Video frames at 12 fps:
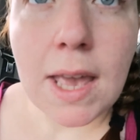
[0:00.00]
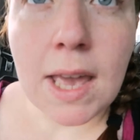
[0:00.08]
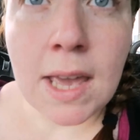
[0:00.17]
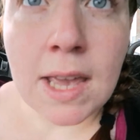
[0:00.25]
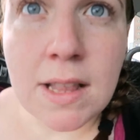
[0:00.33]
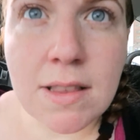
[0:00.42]

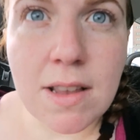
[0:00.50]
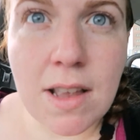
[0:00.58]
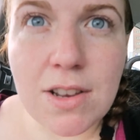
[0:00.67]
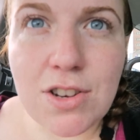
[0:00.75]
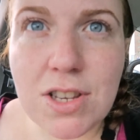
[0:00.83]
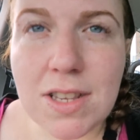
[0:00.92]
and
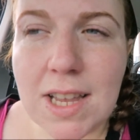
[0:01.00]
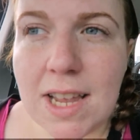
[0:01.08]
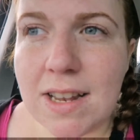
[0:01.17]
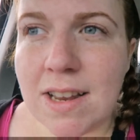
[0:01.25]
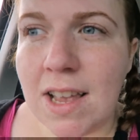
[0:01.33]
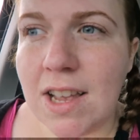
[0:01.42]
she
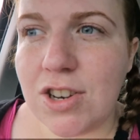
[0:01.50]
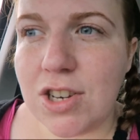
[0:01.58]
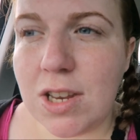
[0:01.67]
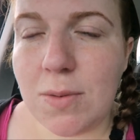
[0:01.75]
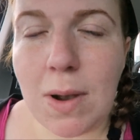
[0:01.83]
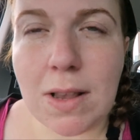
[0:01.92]
said
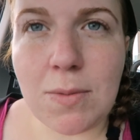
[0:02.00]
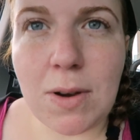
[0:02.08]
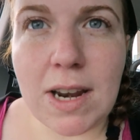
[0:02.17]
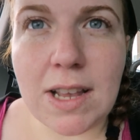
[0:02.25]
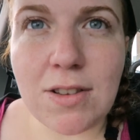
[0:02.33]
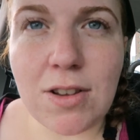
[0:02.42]
she was
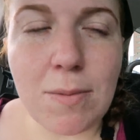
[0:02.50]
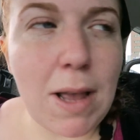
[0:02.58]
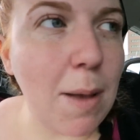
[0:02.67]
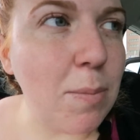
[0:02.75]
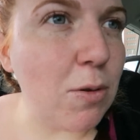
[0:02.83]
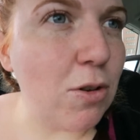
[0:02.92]
wearing some
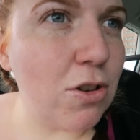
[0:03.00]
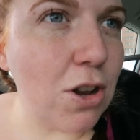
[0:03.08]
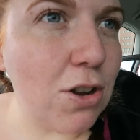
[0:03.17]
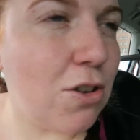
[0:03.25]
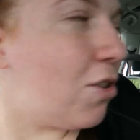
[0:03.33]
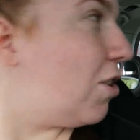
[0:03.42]
Apple
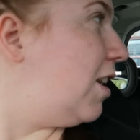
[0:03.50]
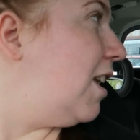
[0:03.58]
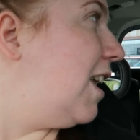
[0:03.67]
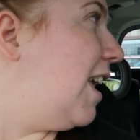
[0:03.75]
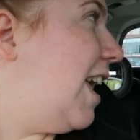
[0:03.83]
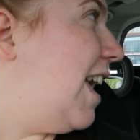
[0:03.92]
socks,
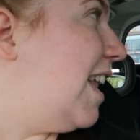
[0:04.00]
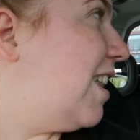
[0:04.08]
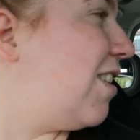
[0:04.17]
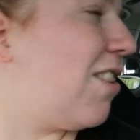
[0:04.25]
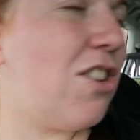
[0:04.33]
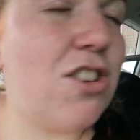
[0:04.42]

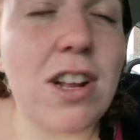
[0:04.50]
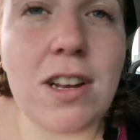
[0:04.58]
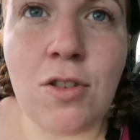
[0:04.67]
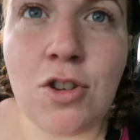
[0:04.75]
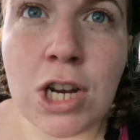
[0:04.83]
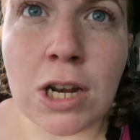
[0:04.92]
and she
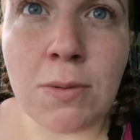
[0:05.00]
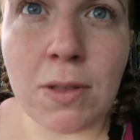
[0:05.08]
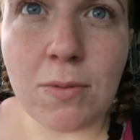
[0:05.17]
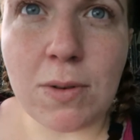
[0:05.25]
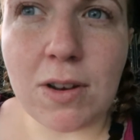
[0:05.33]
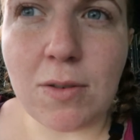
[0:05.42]
started to chat
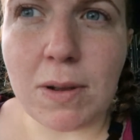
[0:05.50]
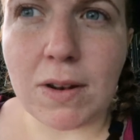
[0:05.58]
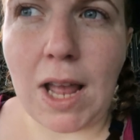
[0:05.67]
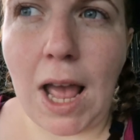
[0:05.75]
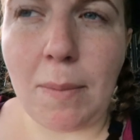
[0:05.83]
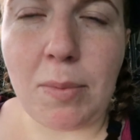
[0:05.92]
with Owen about
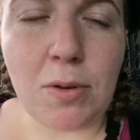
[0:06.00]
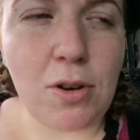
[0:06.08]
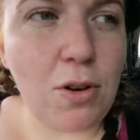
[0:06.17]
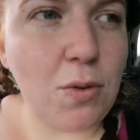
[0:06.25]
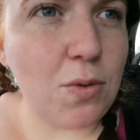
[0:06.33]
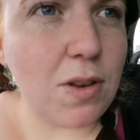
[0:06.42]
Apple
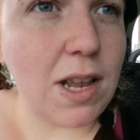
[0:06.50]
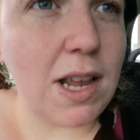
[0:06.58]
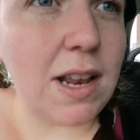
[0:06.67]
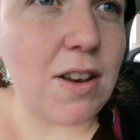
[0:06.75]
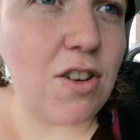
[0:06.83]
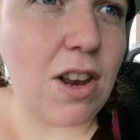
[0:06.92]
clothes,
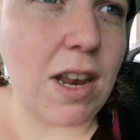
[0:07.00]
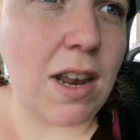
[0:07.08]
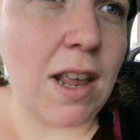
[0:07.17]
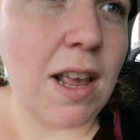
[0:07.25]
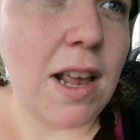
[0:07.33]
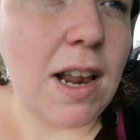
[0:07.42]
and
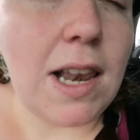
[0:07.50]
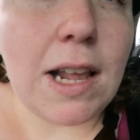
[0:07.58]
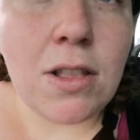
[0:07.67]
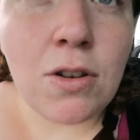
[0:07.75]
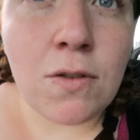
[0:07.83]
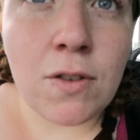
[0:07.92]
she
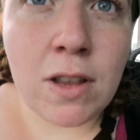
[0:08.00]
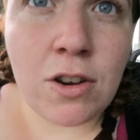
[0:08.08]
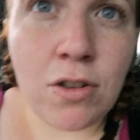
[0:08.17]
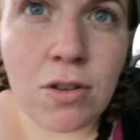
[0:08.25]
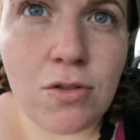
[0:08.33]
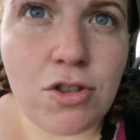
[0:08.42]
liked the
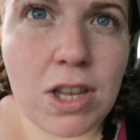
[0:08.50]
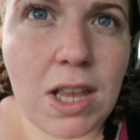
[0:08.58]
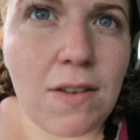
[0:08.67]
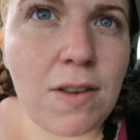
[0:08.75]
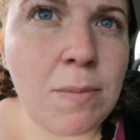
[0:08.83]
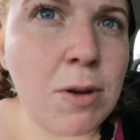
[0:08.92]
conversation, so she
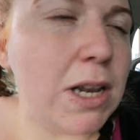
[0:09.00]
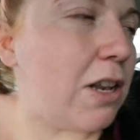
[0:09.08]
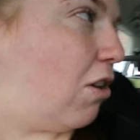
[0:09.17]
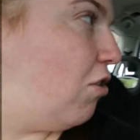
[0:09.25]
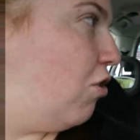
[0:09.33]
gave him a little